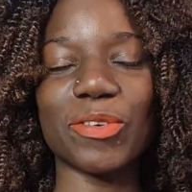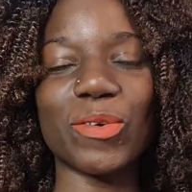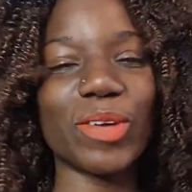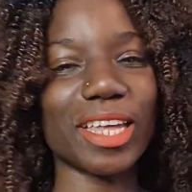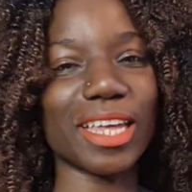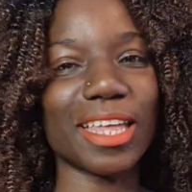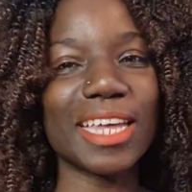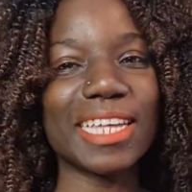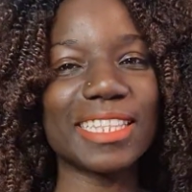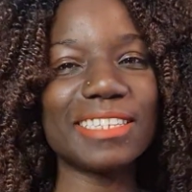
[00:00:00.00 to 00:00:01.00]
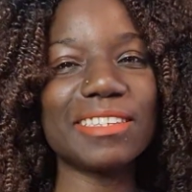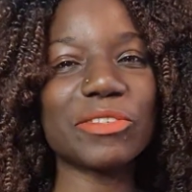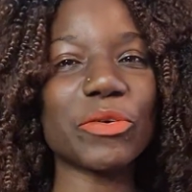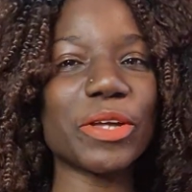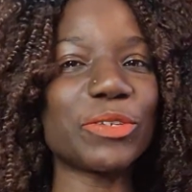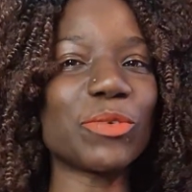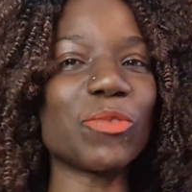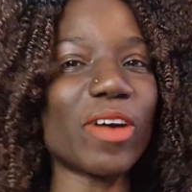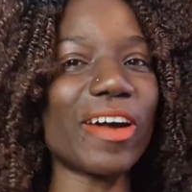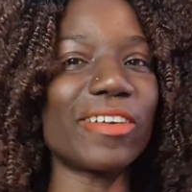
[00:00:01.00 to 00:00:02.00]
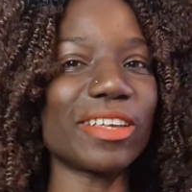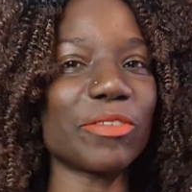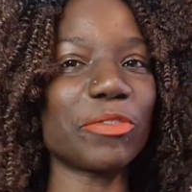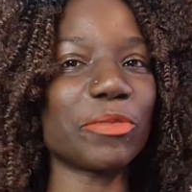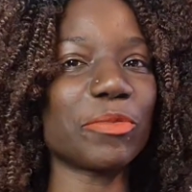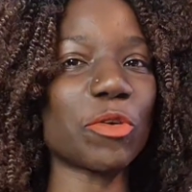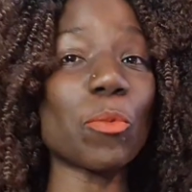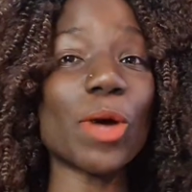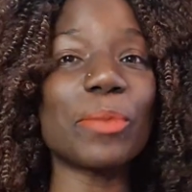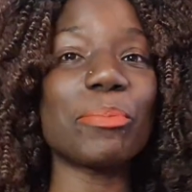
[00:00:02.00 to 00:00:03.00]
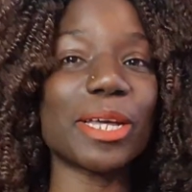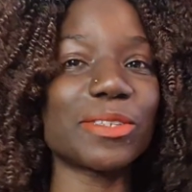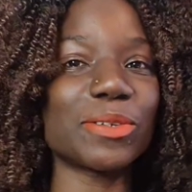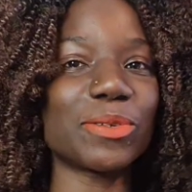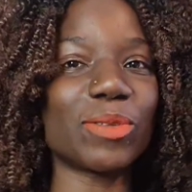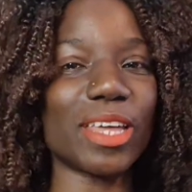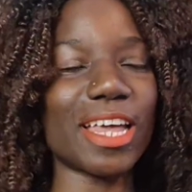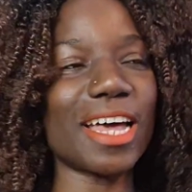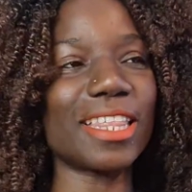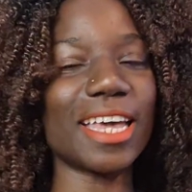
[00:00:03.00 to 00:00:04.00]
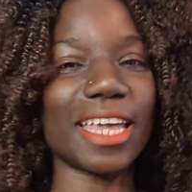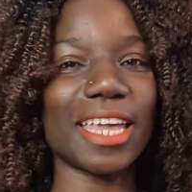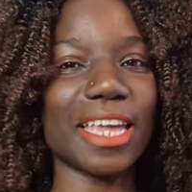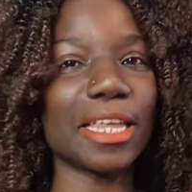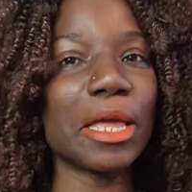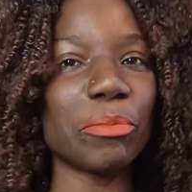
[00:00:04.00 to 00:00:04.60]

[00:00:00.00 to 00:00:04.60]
Okay, this is going to vary from one person to the other again,